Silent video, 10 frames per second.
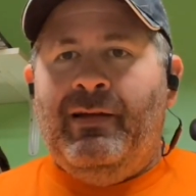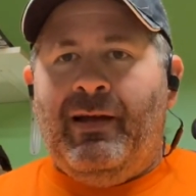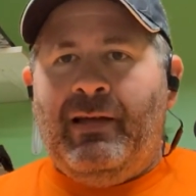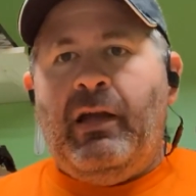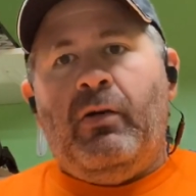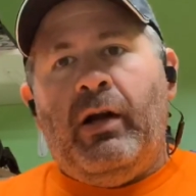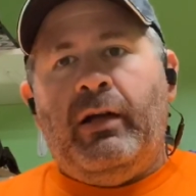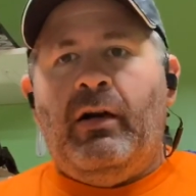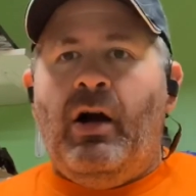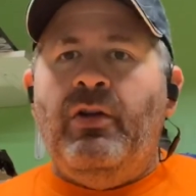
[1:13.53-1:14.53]
yeah, right,
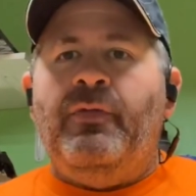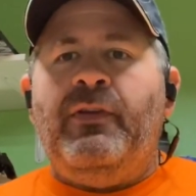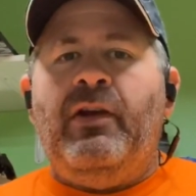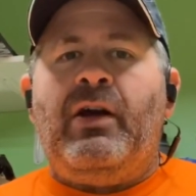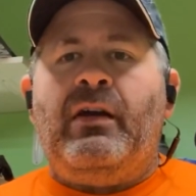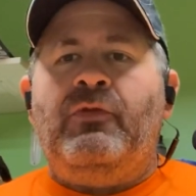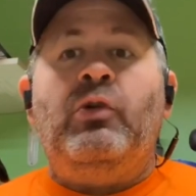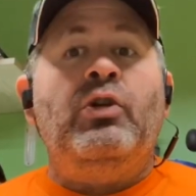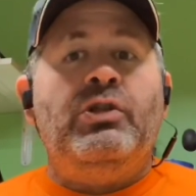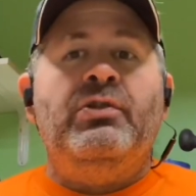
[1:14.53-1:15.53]
all the fear out of
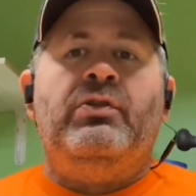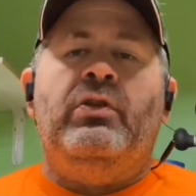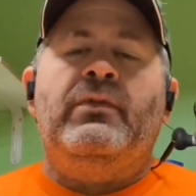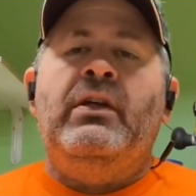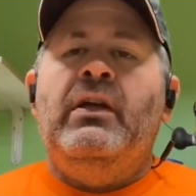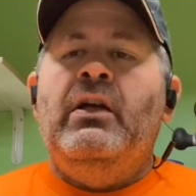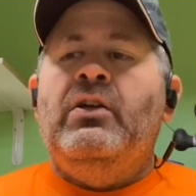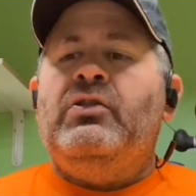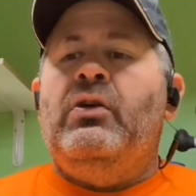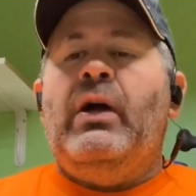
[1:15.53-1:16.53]
doing juice grooves.
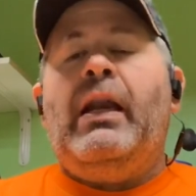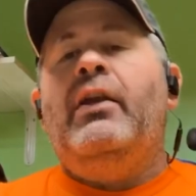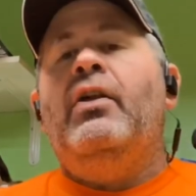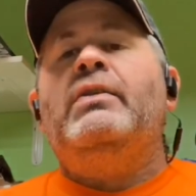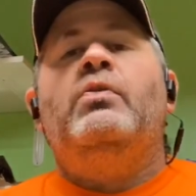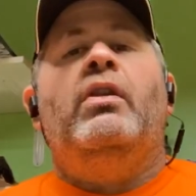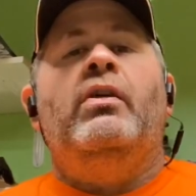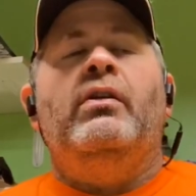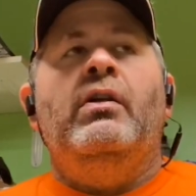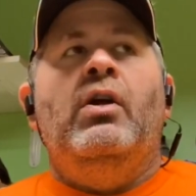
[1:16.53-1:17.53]
So, and I know that's
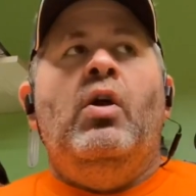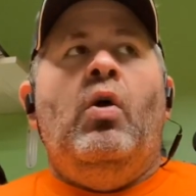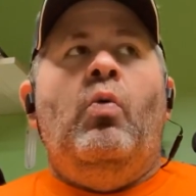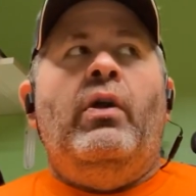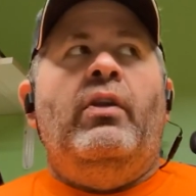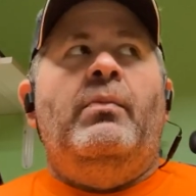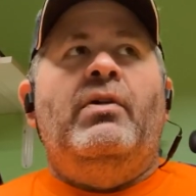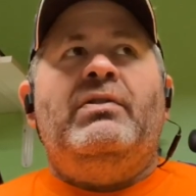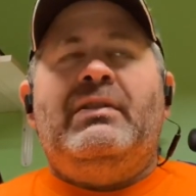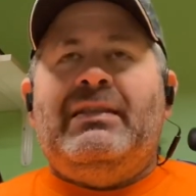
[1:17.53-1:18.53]
one of the
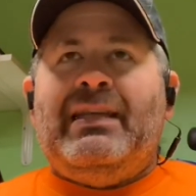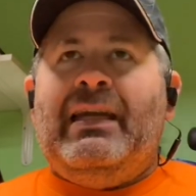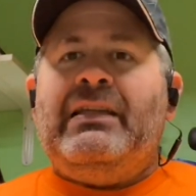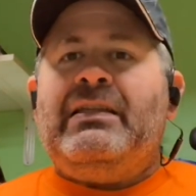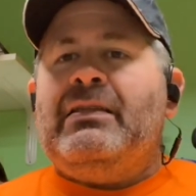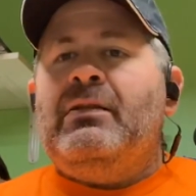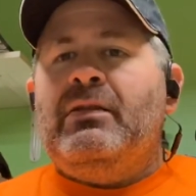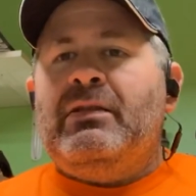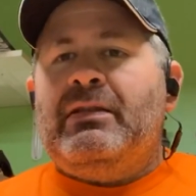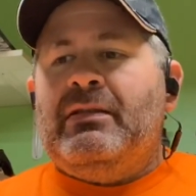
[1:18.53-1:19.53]
most
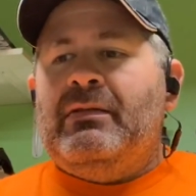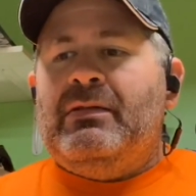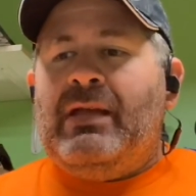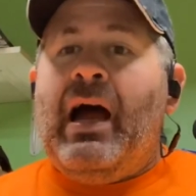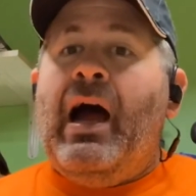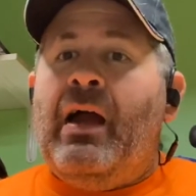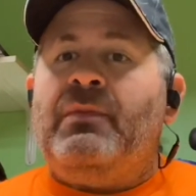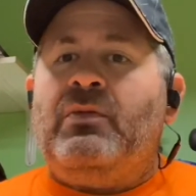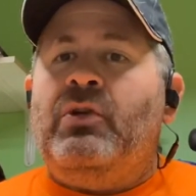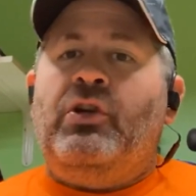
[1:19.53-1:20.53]
tense times
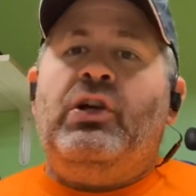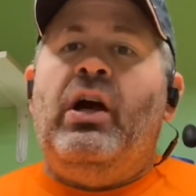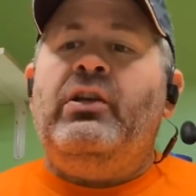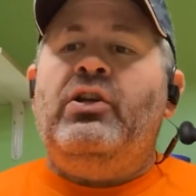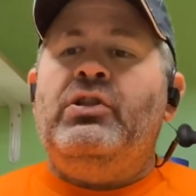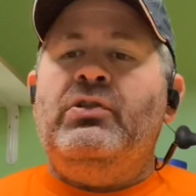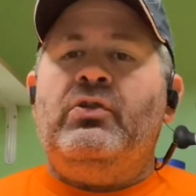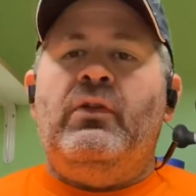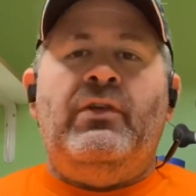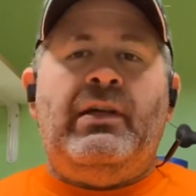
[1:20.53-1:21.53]
is when you're cutting your juice
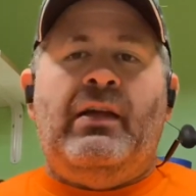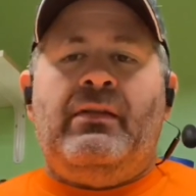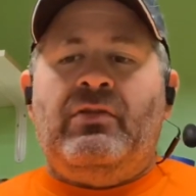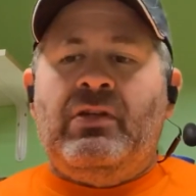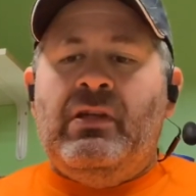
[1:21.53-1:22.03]
groove. You got this